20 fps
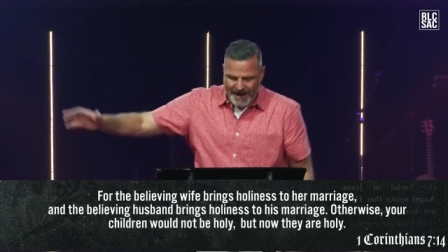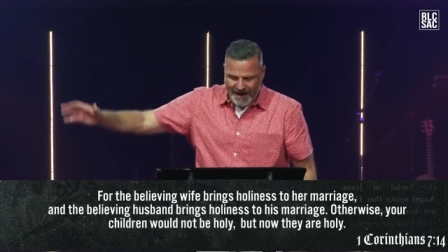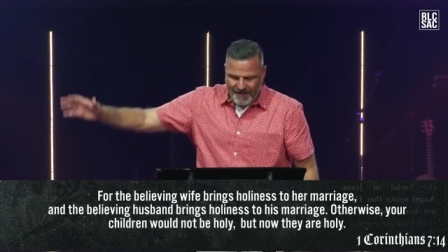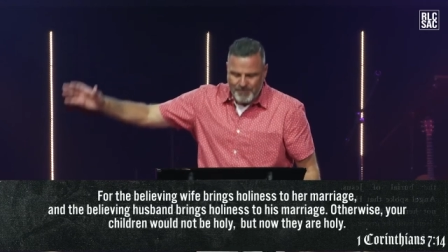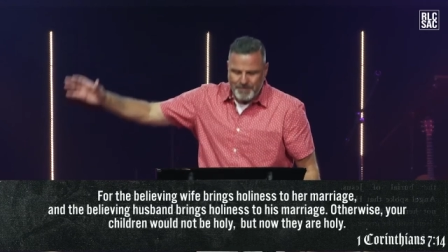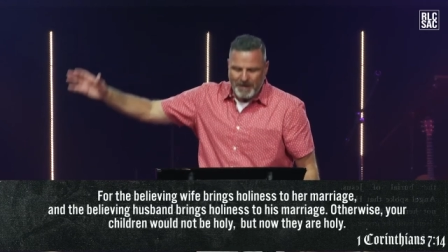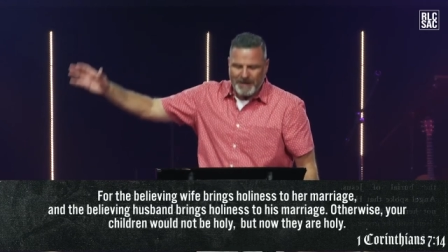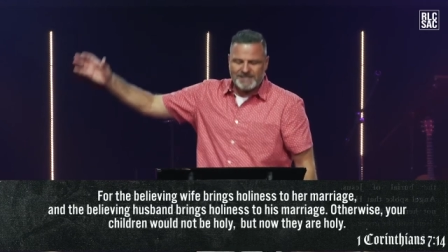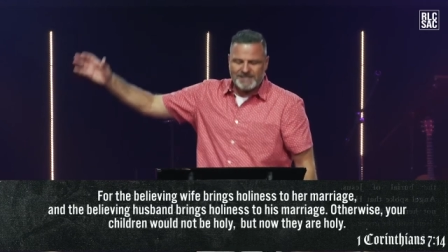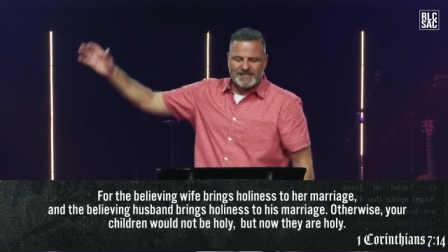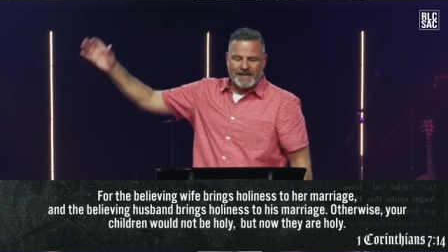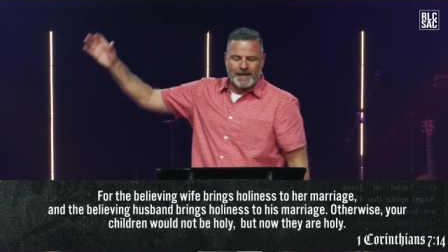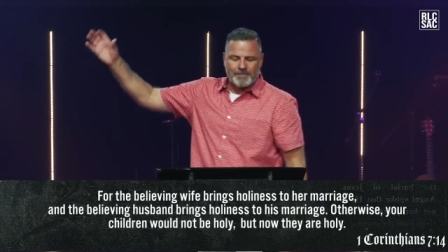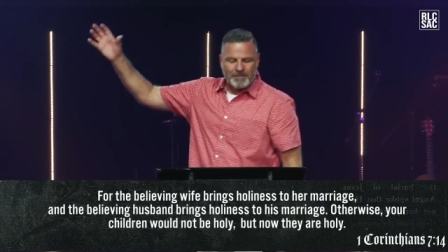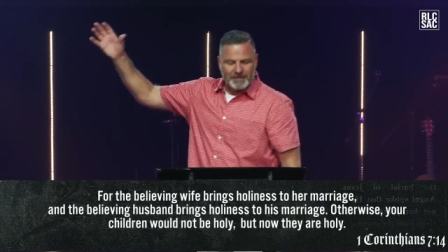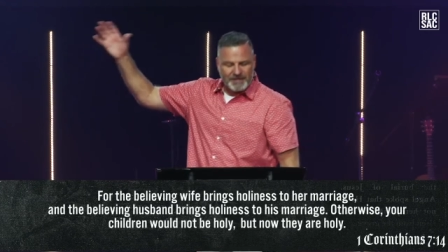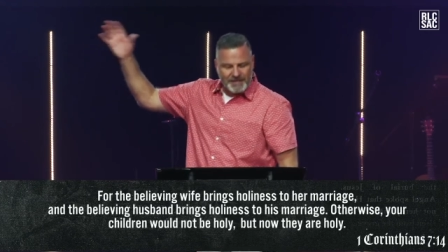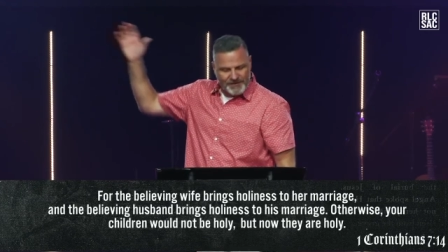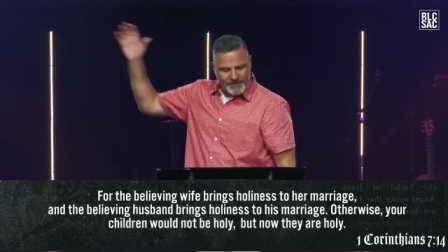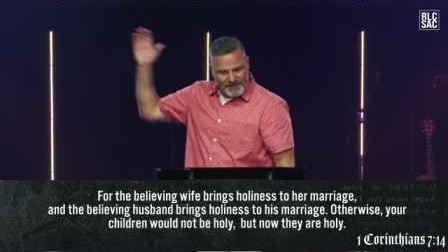Everybody say
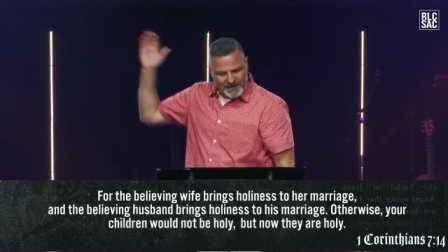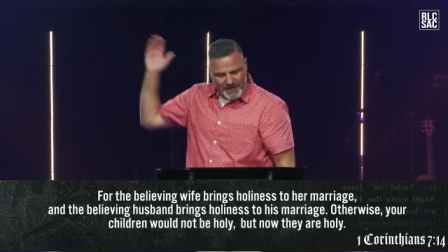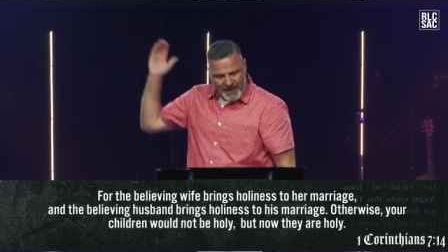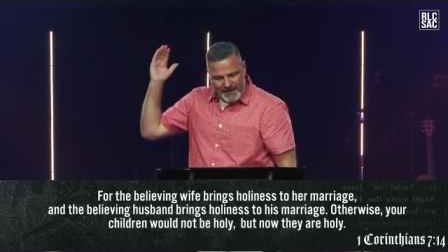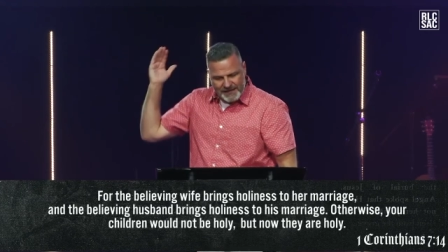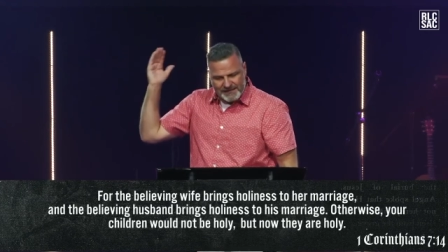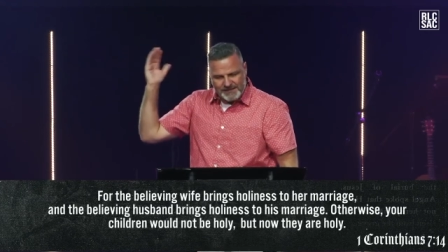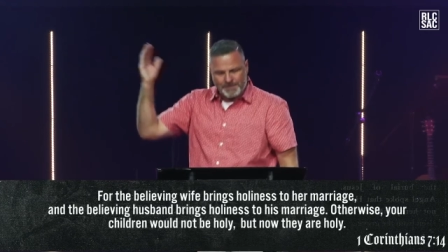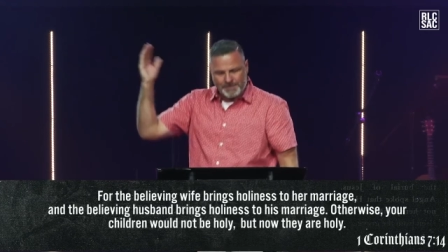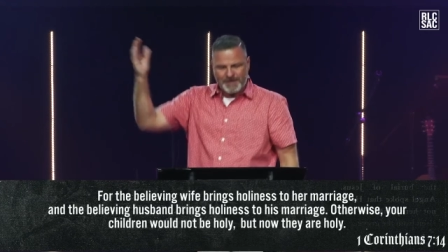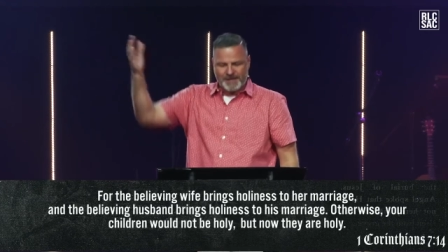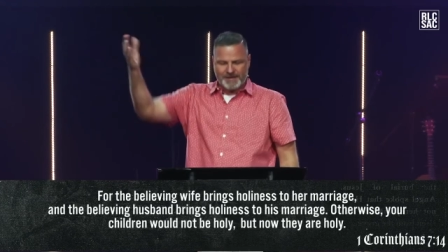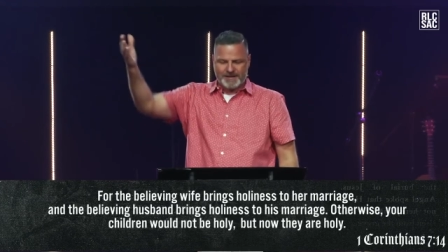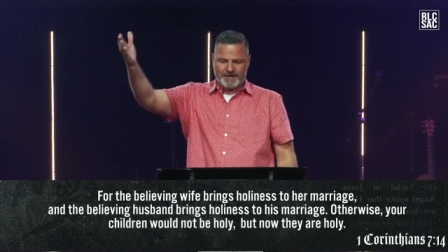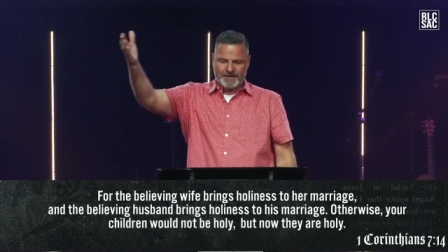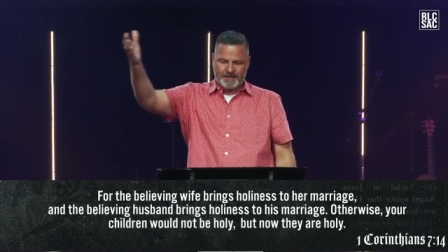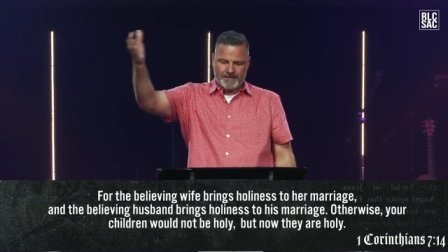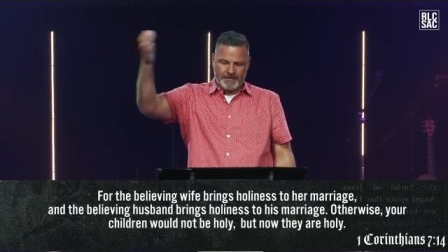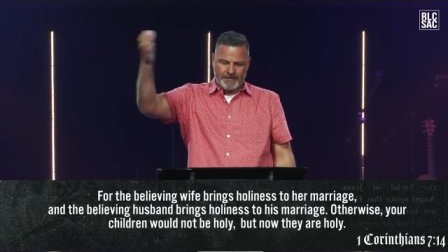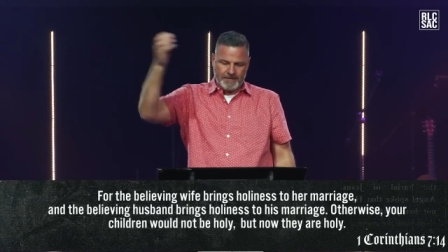believing
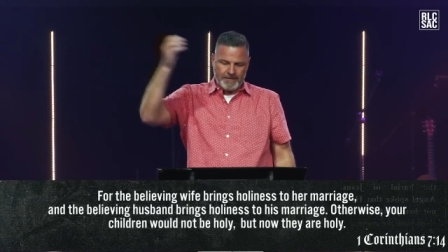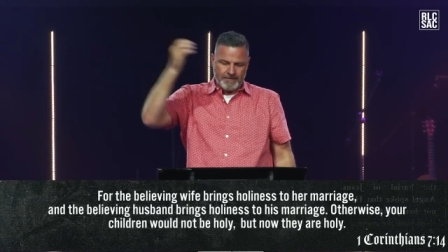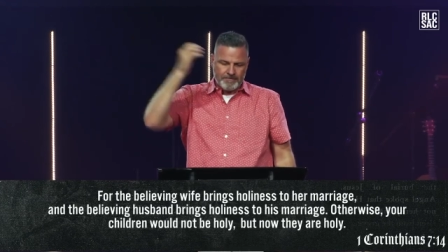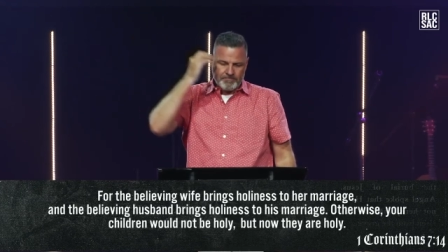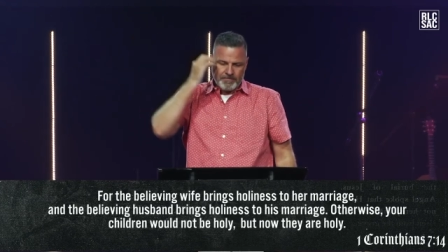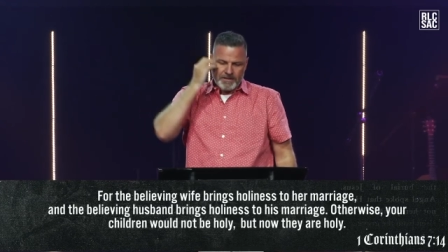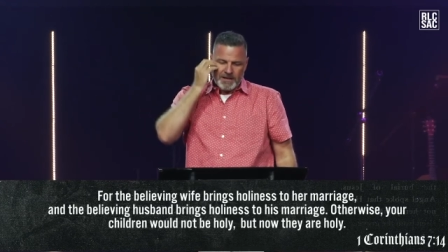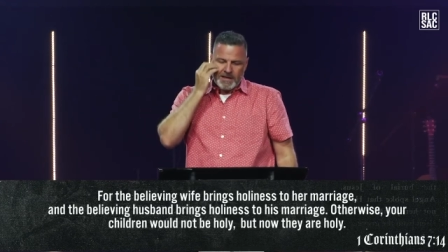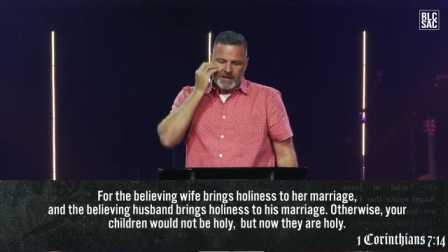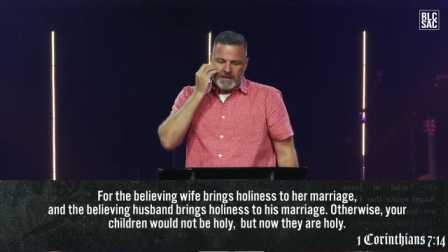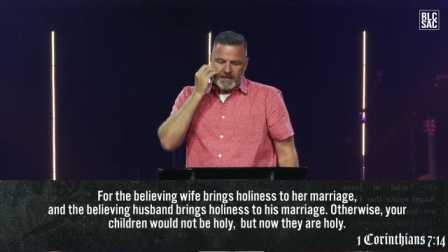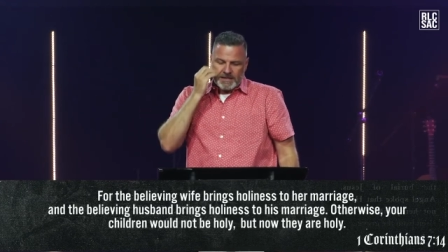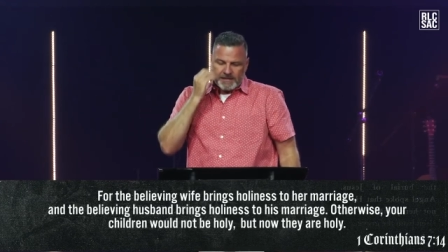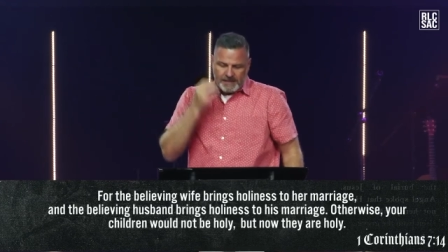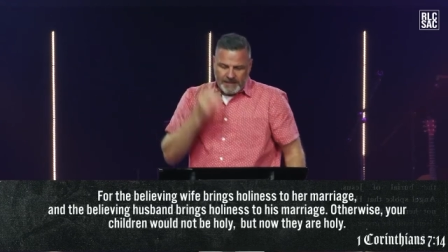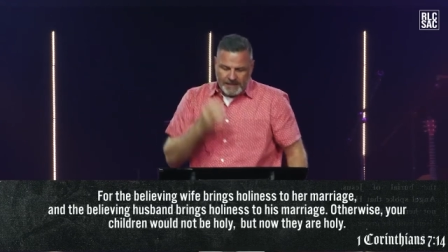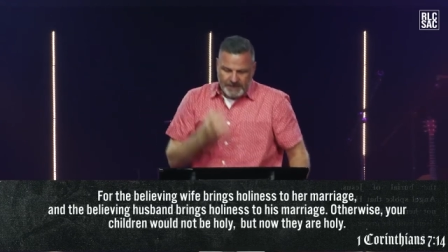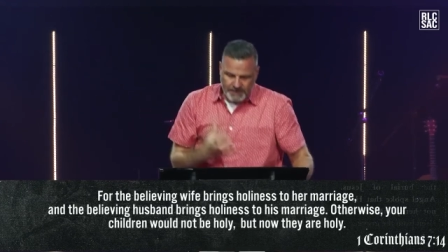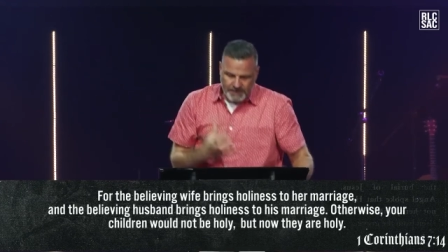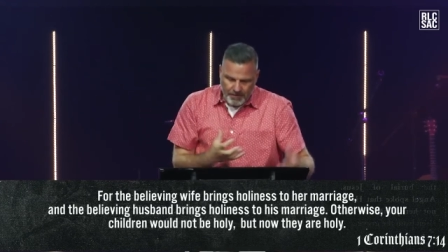husband.
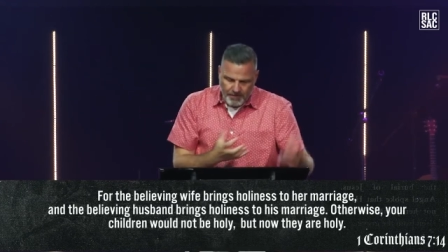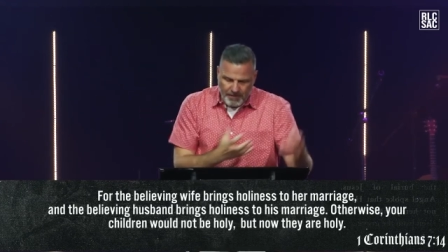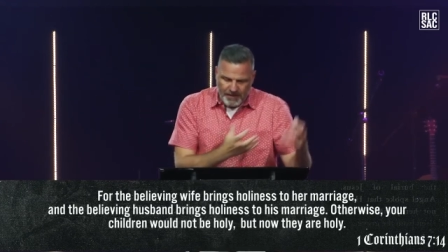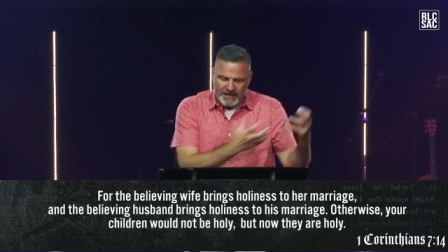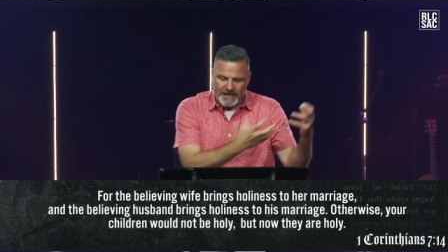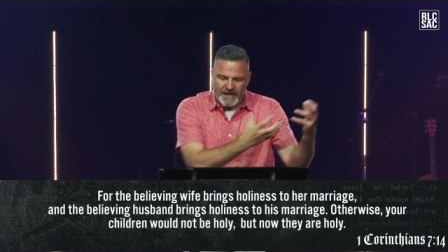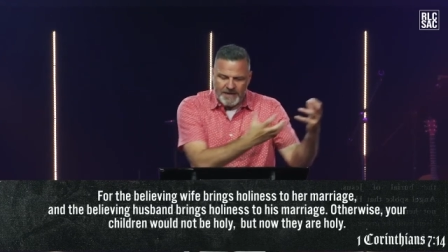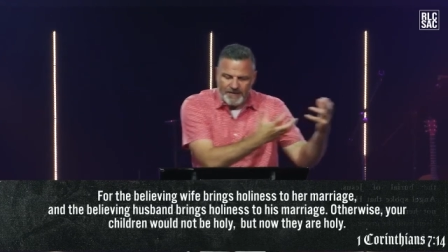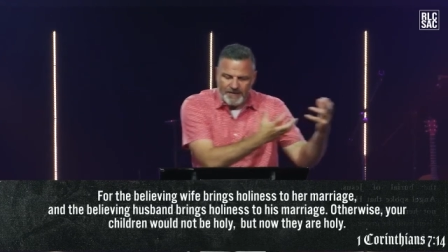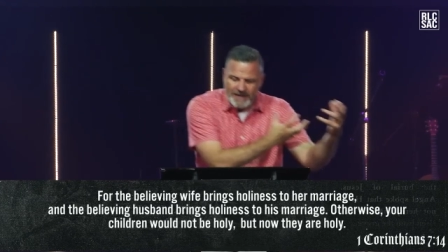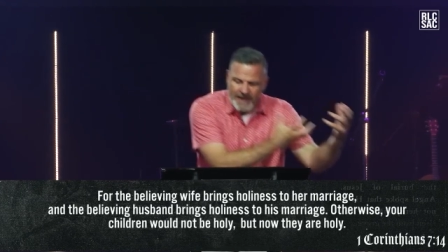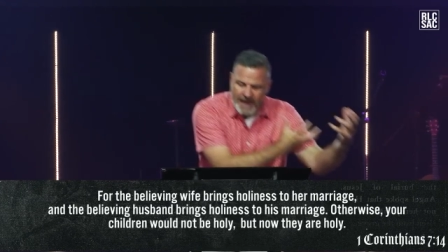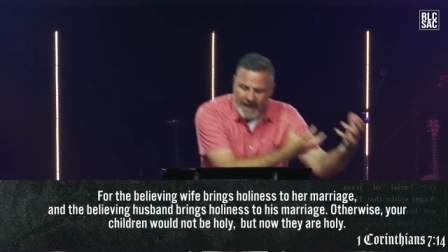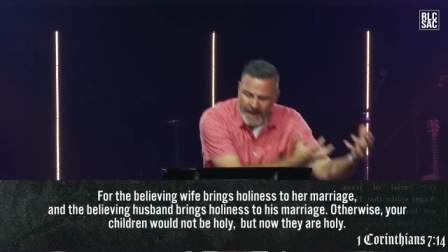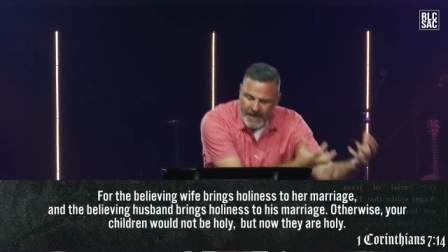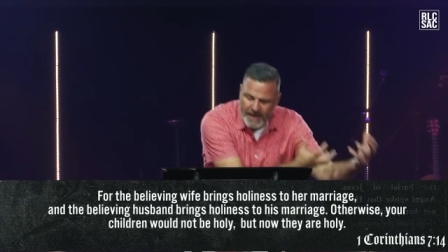The believing